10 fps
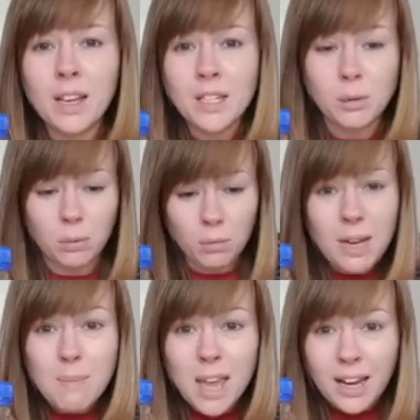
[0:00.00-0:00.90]
So when we
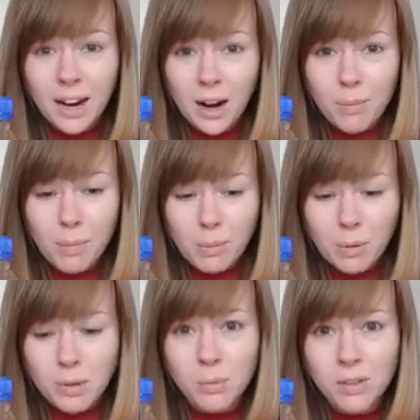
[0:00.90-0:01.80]
make our
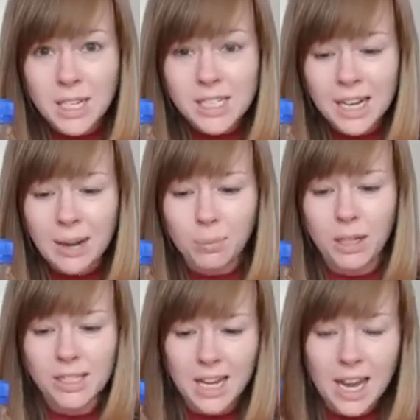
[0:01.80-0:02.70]
bubbles with these
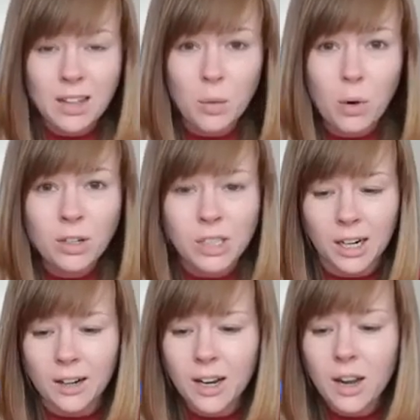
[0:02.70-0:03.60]
tablets in the water,